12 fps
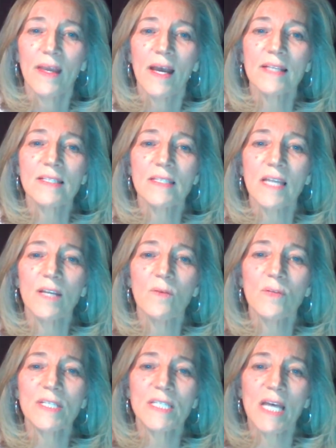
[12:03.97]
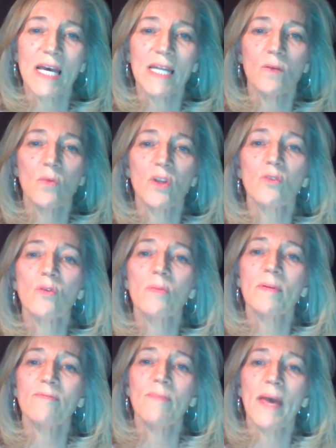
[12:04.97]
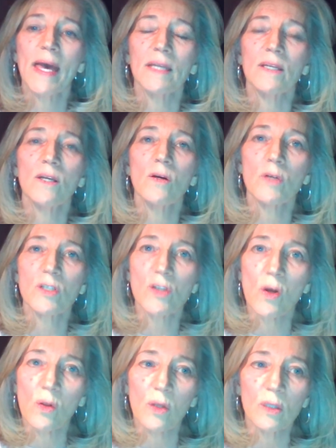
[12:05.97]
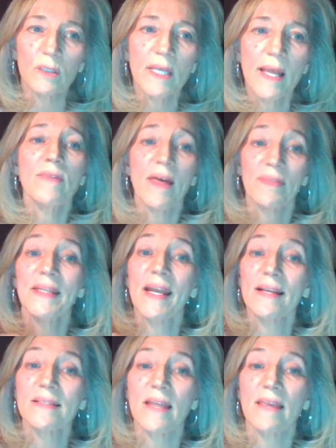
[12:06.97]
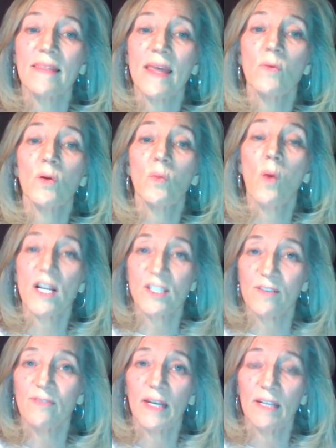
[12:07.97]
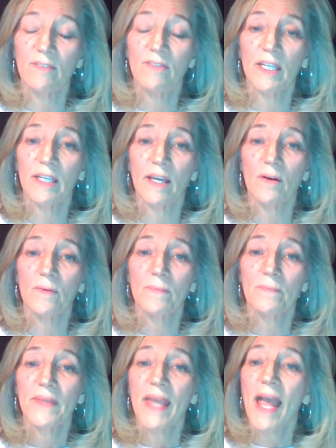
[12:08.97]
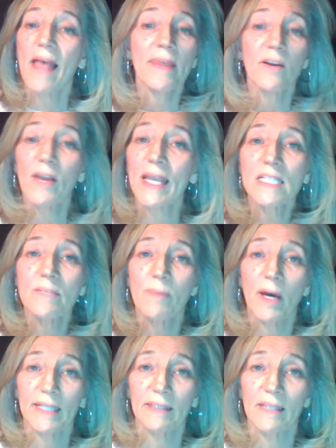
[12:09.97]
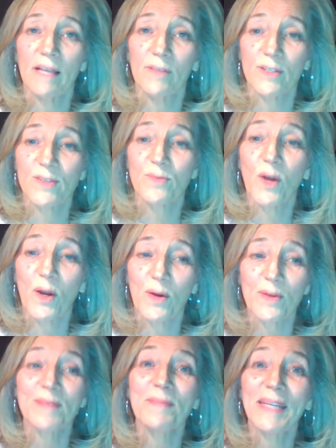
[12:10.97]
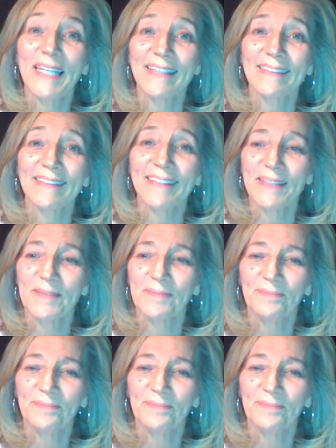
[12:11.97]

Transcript: A study was done with a group of men who were told that the next day they would watch a funny video, and their antibody levels rose immediately.